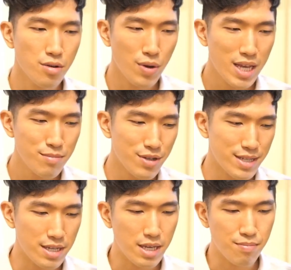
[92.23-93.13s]
when it comes to
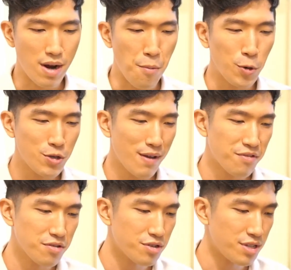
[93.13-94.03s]
S A T prep, what you have
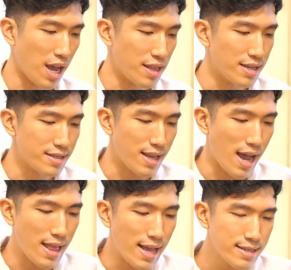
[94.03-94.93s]
to understand is
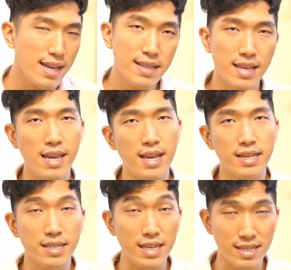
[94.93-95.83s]
that S A T
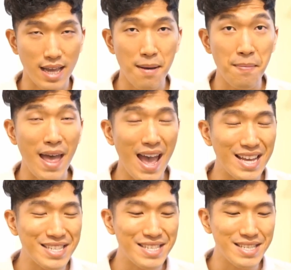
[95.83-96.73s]
is an exam that
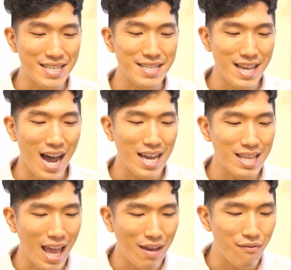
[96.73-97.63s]
is
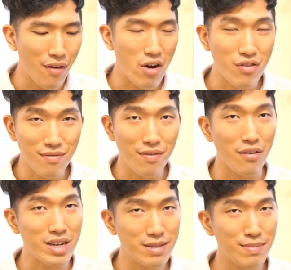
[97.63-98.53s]
designed a very,
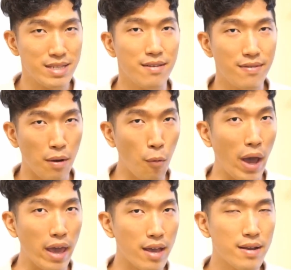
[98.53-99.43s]
very specific
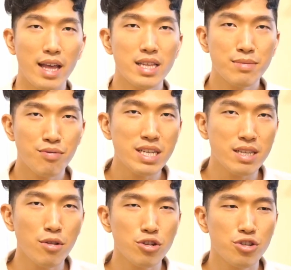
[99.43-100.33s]
way. And it's pretty
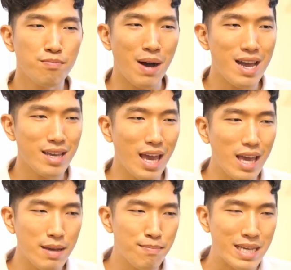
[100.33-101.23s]
similar to buying
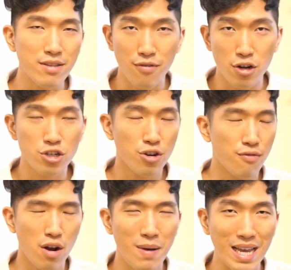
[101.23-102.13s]
a piece of furniture
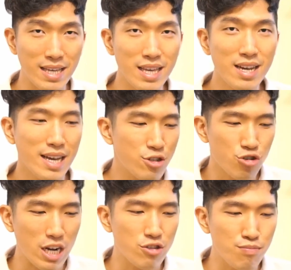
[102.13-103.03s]
from IKEA and
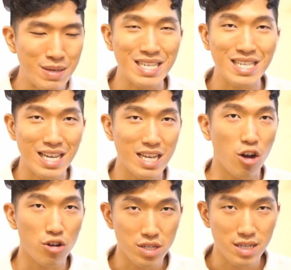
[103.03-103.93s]
trying to piecing
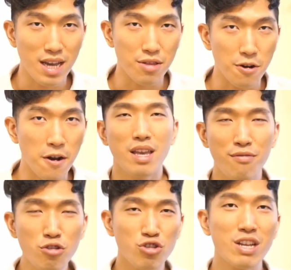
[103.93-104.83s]
it all together.
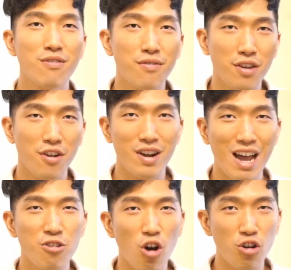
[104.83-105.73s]
If you try to figure it
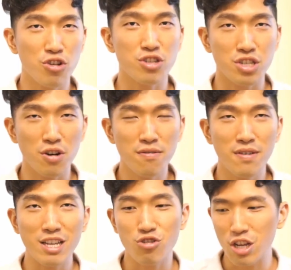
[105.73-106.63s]
out all yourself
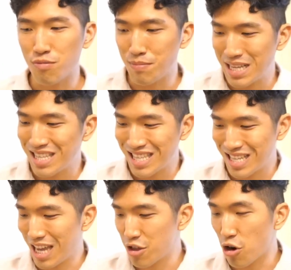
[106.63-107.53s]
and try to piece it
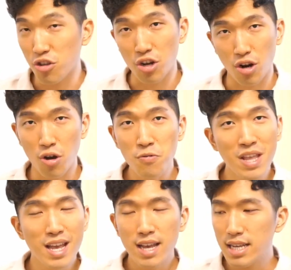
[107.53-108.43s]
together on your
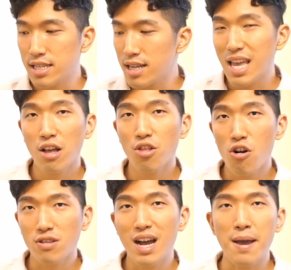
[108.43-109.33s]
own, it's going to take a
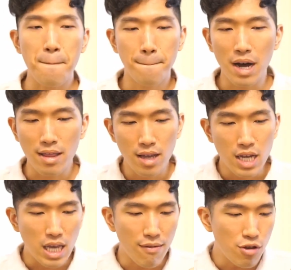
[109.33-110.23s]
long time.
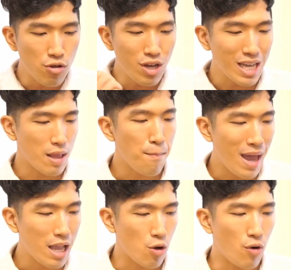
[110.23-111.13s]
But if you look at the
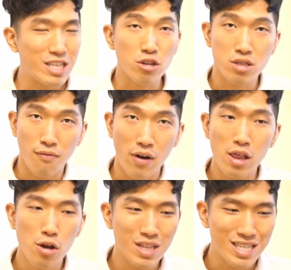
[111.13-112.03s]
manual and just
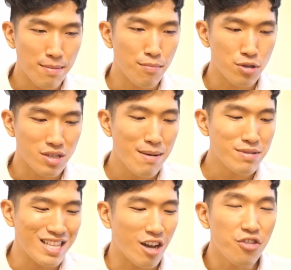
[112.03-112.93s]
follow the simple
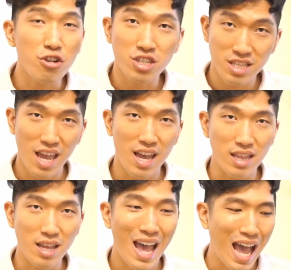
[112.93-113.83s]
steps and
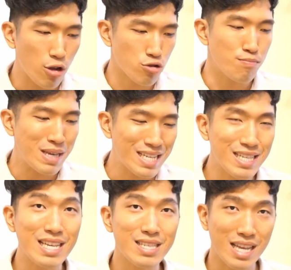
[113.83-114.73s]
understand how to piece
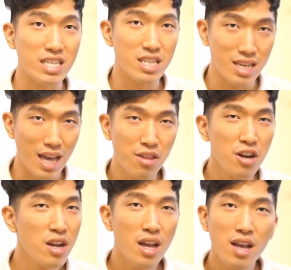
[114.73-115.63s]
these things
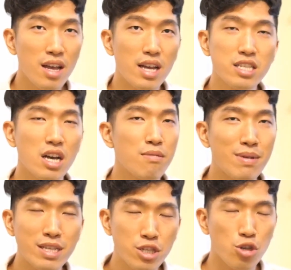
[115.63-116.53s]
together, it's going to
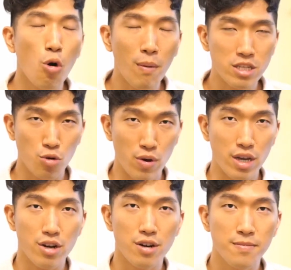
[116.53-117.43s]
be so much
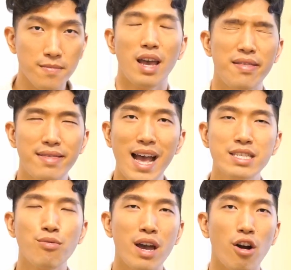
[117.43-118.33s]
quicker. And
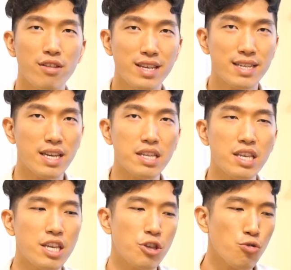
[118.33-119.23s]
that's why on the S A
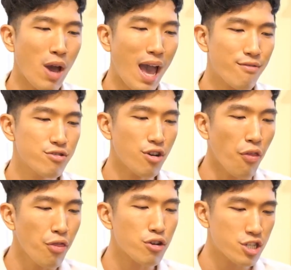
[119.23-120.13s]
T, you have to
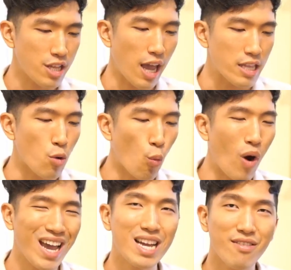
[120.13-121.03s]
understand
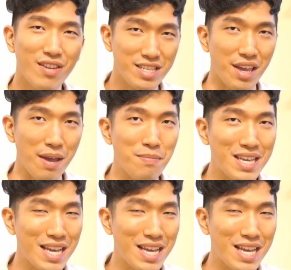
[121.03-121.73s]
what kind of exam the